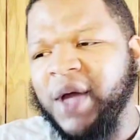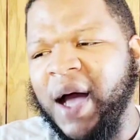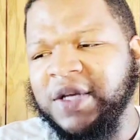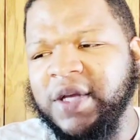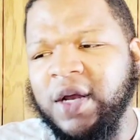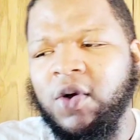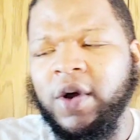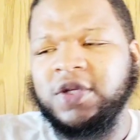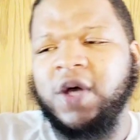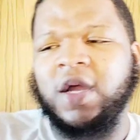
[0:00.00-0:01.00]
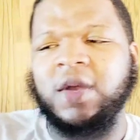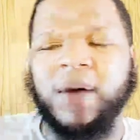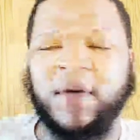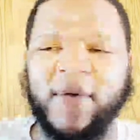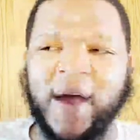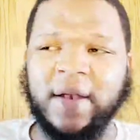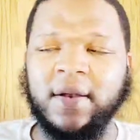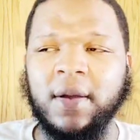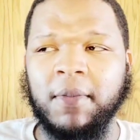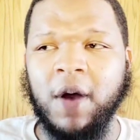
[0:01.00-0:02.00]
Oscar De La Hoya talking about
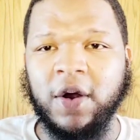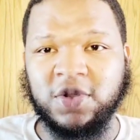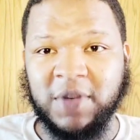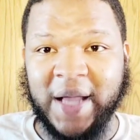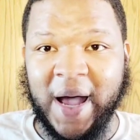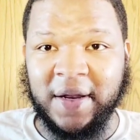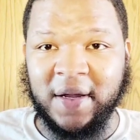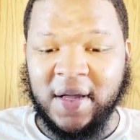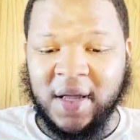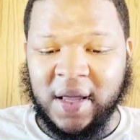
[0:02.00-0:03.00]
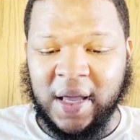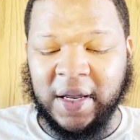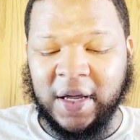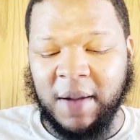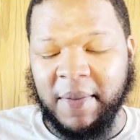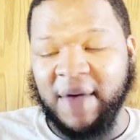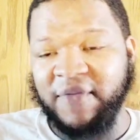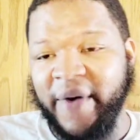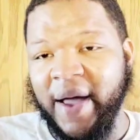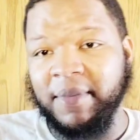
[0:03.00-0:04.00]
fighting Marcos Maidana in the
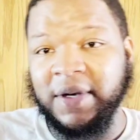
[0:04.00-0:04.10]
comeback fight.